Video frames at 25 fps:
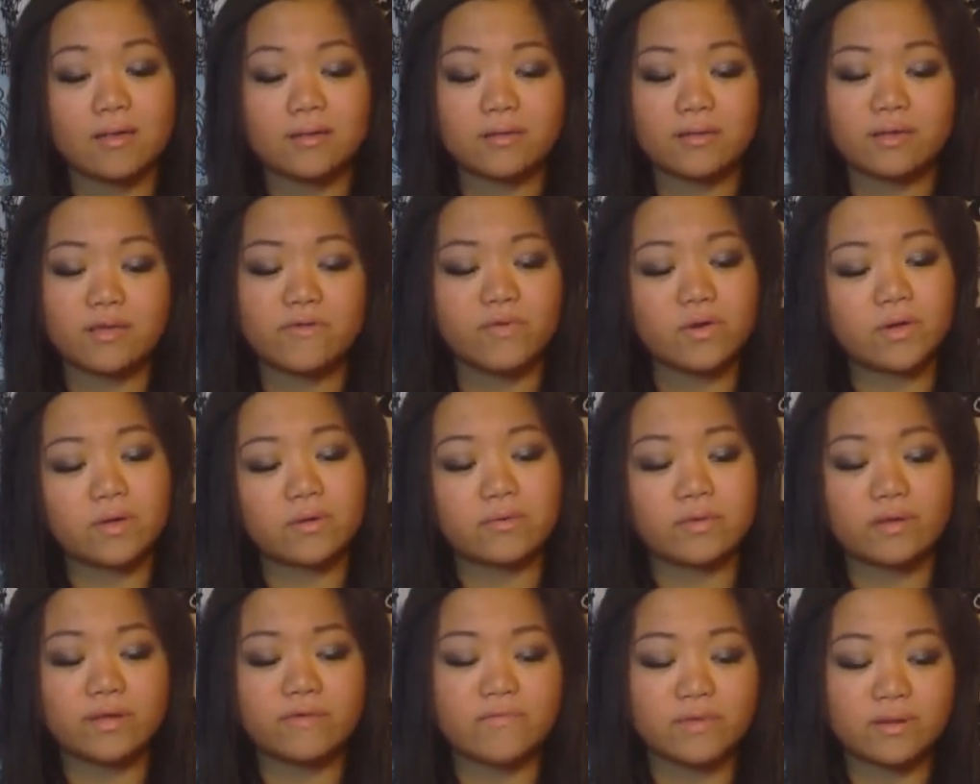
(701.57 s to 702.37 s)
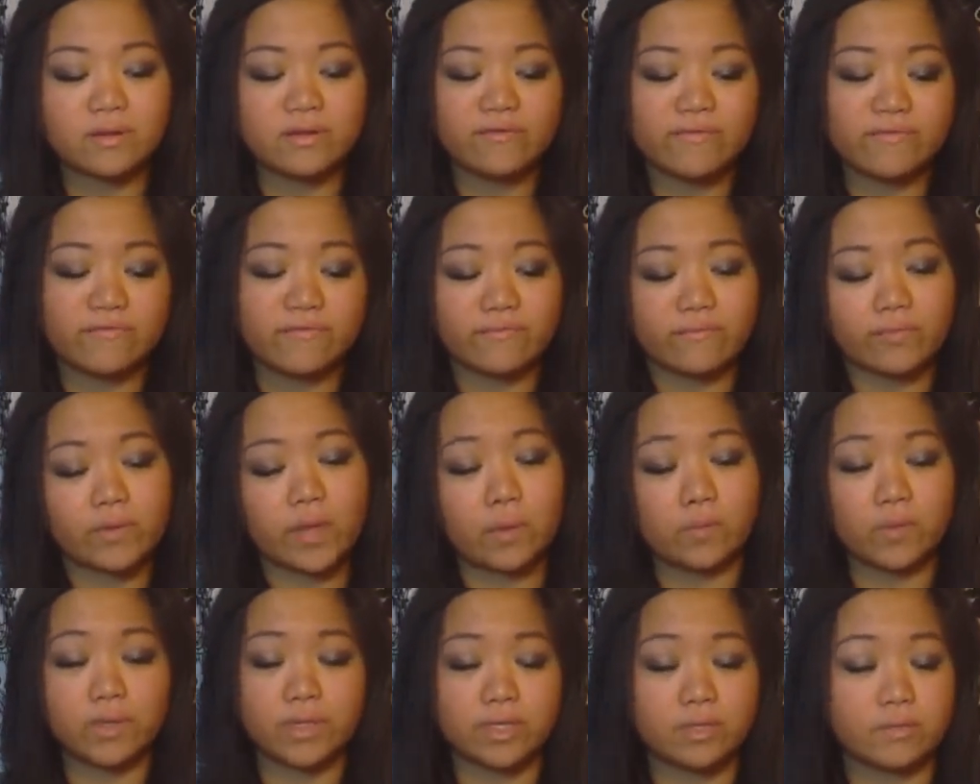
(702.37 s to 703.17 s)
even if
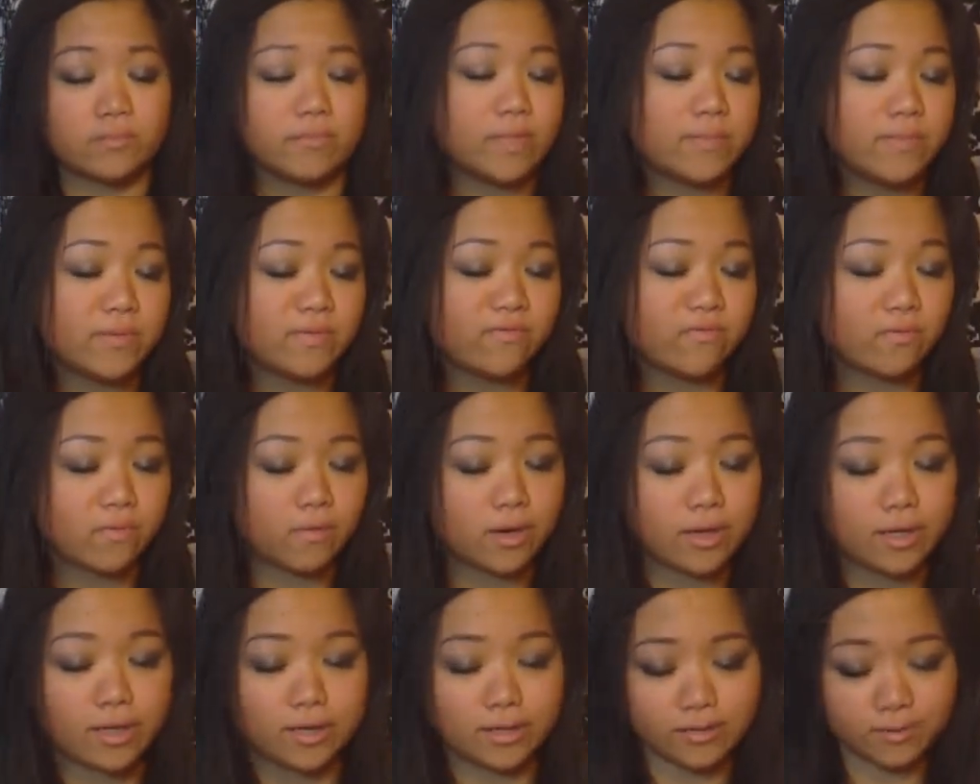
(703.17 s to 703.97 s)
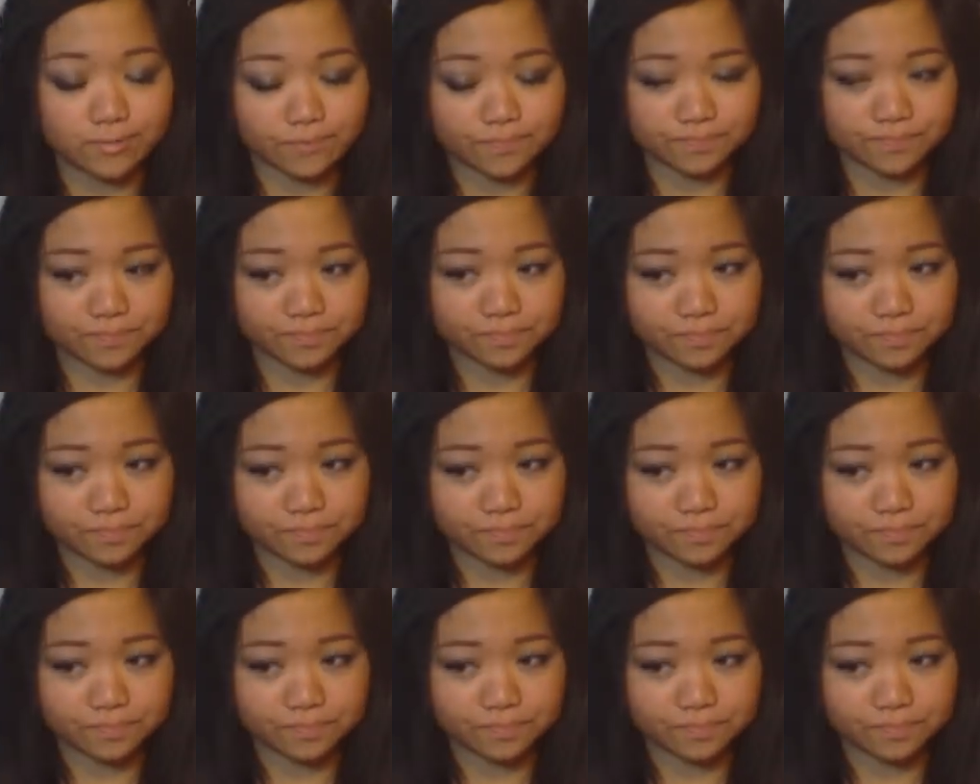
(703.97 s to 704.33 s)
like we did meet before, you know,